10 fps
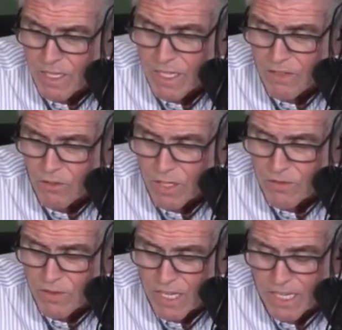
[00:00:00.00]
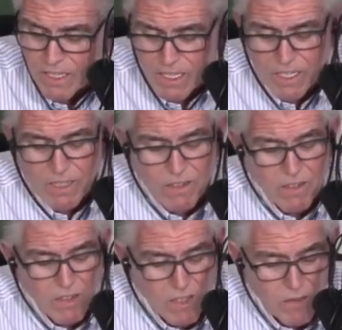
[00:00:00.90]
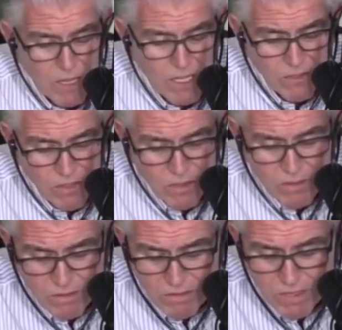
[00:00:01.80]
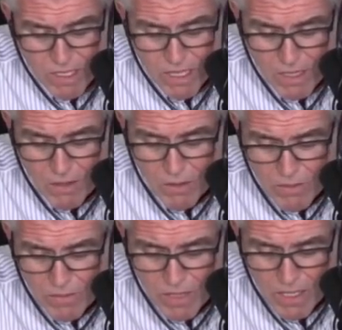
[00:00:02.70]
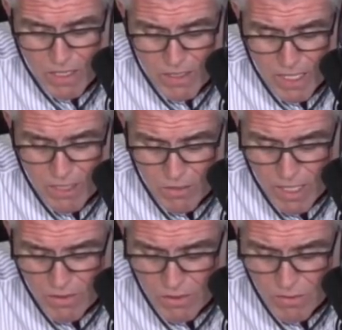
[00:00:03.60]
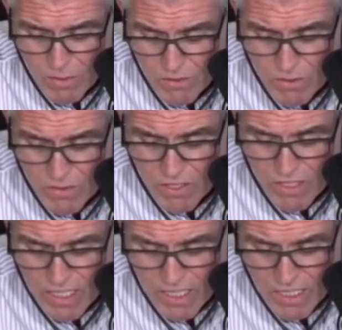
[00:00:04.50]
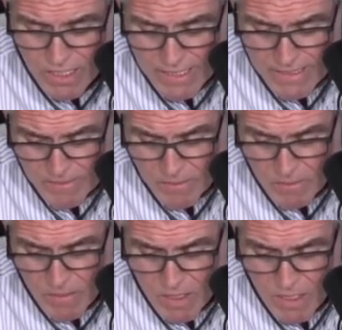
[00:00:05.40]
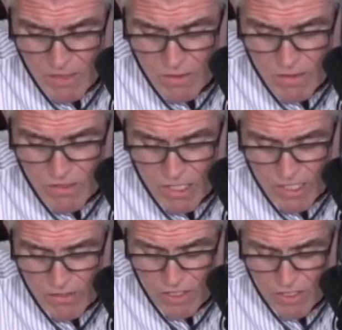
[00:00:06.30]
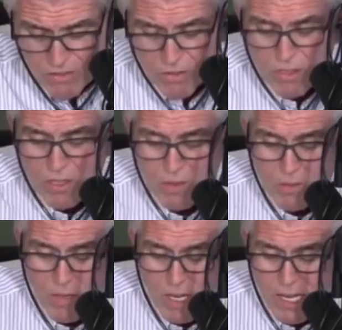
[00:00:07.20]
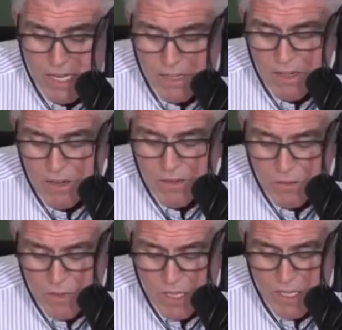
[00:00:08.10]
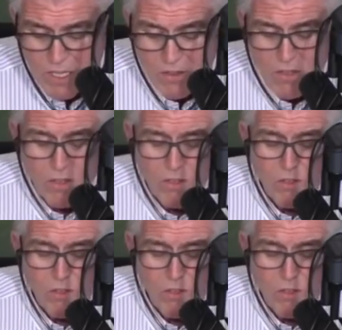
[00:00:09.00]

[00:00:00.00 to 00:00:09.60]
he gets credit for that, and uh, rightly so. And I owe him a lot of debt of gratitude because it was his idea. He took the chance on us and really